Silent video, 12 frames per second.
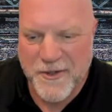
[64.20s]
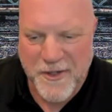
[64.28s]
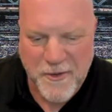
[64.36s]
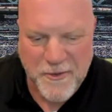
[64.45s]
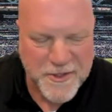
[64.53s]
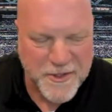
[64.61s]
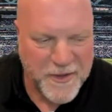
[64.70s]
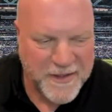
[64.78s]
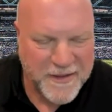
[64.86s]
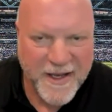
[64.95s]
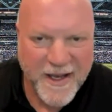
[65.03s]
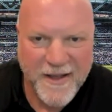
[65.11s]
ago or so.
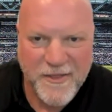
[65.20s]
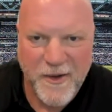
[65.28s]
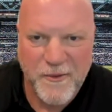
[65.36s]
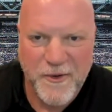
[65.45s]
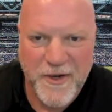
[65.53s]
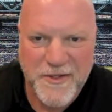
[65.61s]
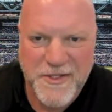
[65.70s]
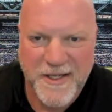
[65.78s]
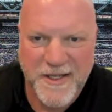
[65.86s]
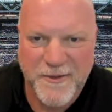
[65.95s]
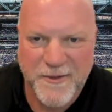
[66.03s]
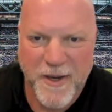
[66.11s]
I thought we were outside
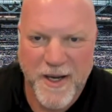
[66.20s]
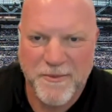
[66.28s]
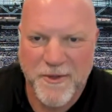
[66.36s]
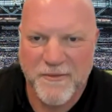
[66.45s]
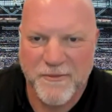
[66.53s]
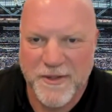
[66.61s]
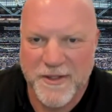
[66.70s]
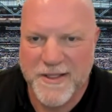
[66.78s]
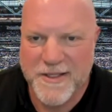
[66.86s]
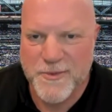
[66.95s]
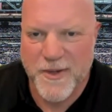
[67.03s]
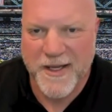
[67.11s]
and you popped off with it.
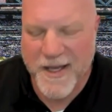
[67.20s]
That's why